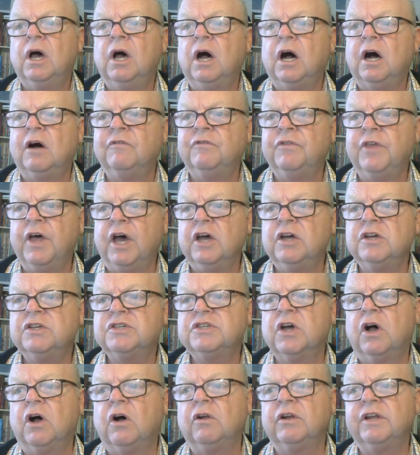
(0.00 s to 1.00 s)
of those
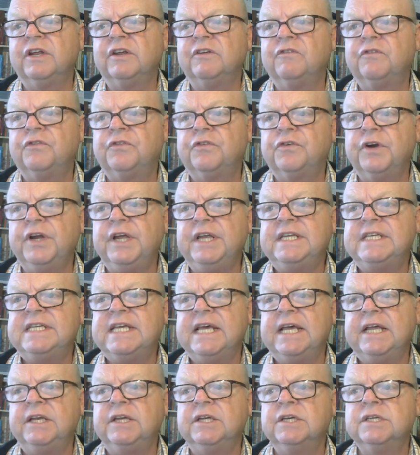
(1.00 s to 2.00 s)
holding free
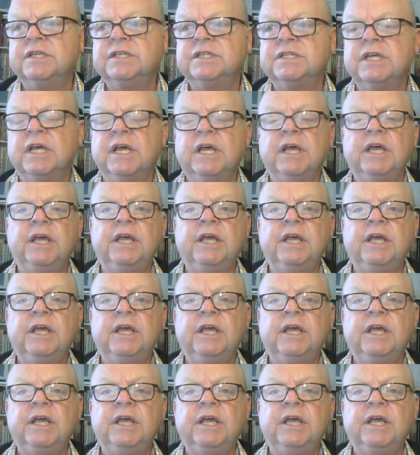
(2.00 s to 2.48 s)
tenures